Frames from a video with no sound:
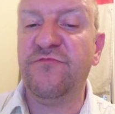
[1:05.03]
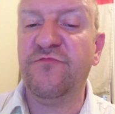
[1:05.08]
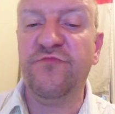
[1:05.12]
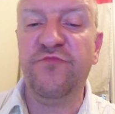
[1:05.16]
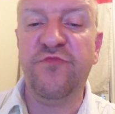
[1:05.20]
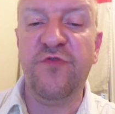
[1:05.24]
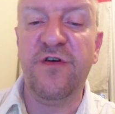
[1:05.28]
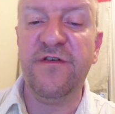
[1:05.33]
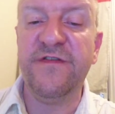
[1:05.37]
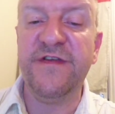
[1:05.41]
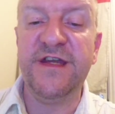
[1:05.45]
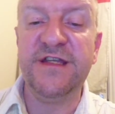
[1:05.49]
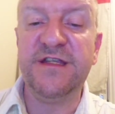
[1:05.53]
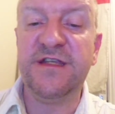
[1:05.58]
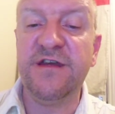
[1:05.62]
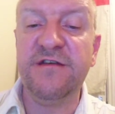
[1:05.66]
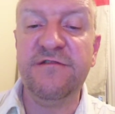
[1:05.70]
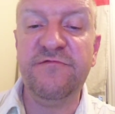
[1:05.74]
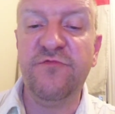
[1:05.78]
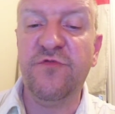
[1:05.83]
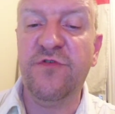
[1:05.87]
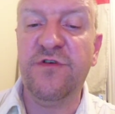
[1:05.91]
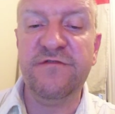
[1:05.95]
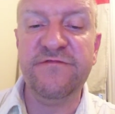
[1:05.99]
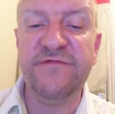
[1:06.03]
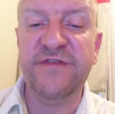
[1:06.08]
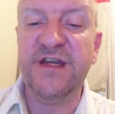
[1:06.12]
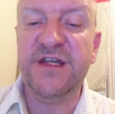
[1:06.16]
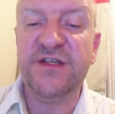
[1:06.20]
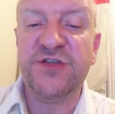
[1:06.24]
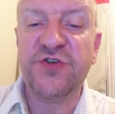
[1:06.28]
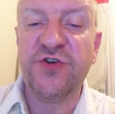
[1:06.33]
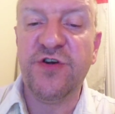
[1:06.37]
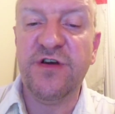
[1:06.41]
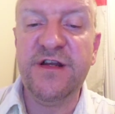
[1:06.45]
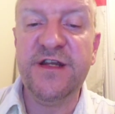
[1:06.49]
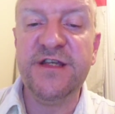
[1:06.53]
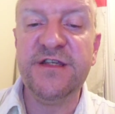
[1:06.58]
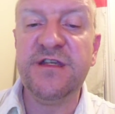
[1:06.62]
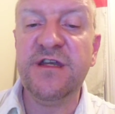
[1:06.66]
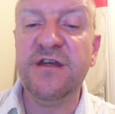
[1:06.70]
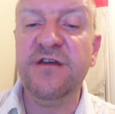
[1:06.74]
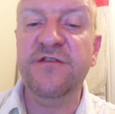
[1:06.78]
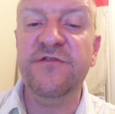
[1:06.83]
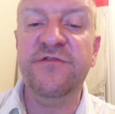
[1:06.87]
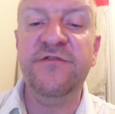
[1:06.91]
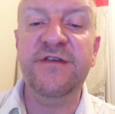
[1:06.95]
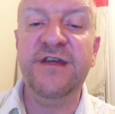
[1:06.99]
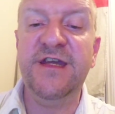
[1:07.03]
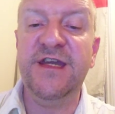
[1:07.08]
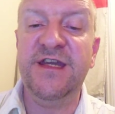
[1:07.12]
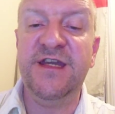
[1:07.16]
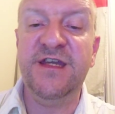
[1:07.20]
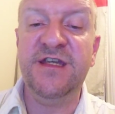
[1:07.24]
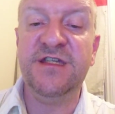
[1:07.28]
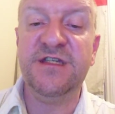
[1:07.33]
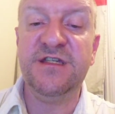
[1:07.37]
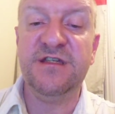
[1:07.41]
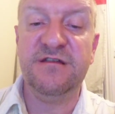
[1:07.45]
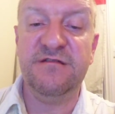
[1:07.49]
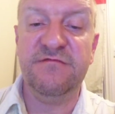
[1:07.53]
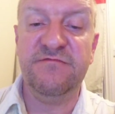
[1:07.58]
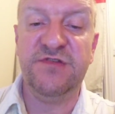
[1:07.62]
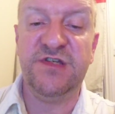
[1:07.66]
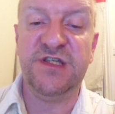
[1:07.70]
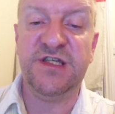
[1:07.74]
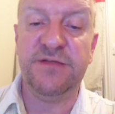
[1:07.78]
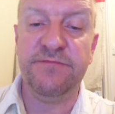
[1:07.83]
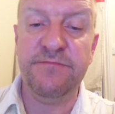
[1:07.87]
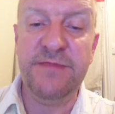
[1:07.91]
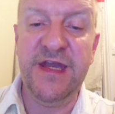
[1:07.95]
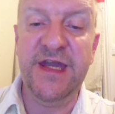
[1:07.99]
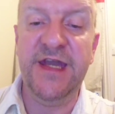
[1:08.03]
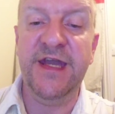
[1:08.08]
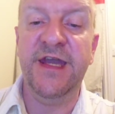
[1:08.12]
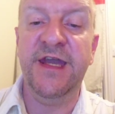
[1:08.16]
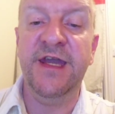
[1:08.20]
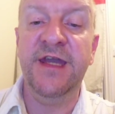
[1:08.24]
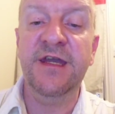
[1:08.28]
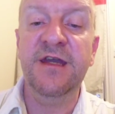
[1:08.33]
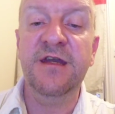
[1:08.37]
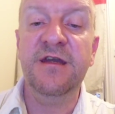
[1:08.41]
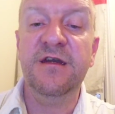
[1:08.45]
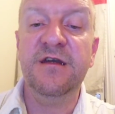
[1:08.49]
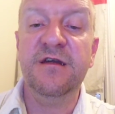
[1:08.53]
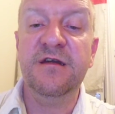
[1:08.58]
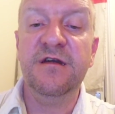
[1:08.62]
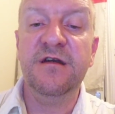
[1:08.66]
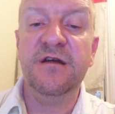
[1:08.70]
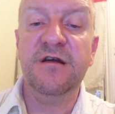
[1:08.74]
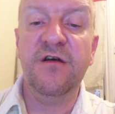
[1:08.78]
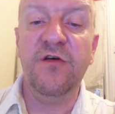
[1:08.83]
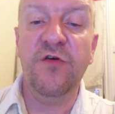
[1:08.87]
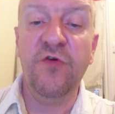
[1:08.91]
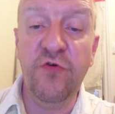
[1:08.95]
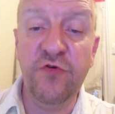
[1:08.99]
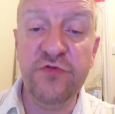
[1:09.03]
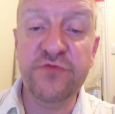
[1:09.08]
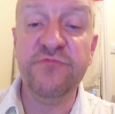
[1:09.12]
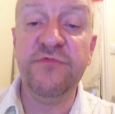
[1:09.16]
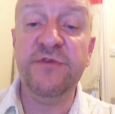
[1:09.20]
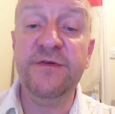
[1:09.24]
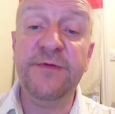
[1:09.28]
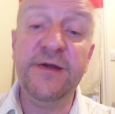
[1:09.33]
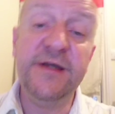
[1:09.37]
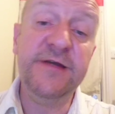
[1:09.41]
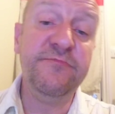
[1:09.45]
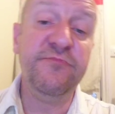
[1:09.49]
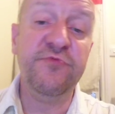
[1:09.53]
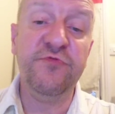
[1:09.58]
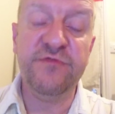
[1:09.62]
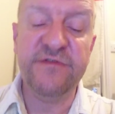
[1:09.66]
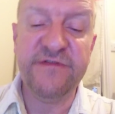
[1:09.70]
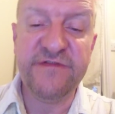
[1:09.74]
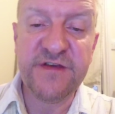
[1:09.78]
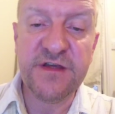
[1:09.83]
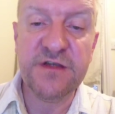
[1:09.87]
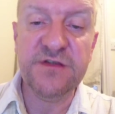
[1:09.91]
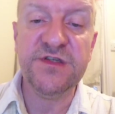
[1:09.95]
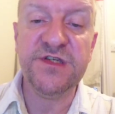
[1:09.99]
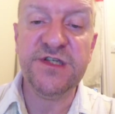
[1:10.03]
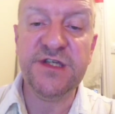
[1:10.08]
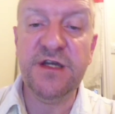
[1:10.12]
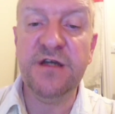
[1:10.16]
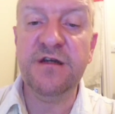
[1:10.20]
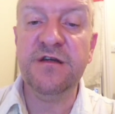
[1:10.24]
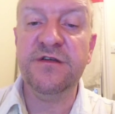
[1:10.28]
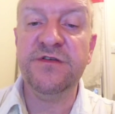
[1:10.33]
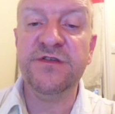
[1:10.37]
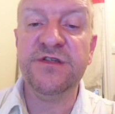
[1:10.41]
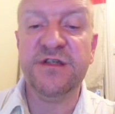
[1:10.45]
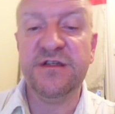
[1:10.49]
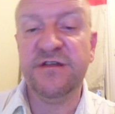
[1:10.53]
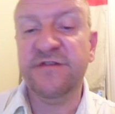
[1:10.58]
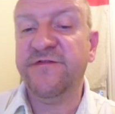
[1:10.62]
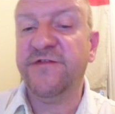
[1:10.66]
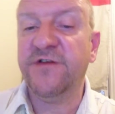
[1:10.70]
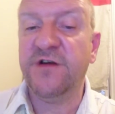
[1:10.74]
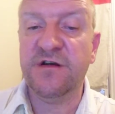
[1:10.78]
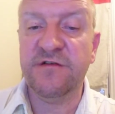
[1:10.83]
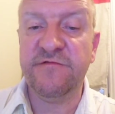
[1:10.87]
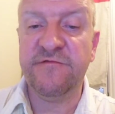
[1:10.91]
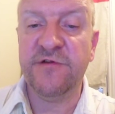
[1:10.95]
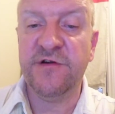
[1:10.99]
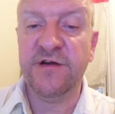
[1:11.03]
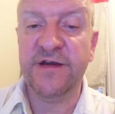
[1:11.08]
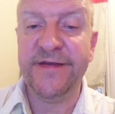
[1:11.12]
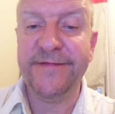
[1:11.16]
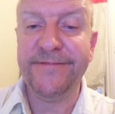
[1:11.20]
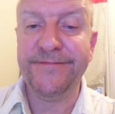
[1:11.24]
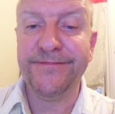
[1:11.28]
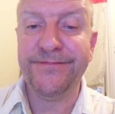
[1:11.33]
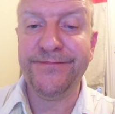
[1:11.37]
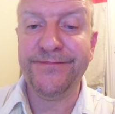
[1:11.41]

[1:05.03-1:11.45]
what they're trying to do is smear ordinary people with concerns as far right.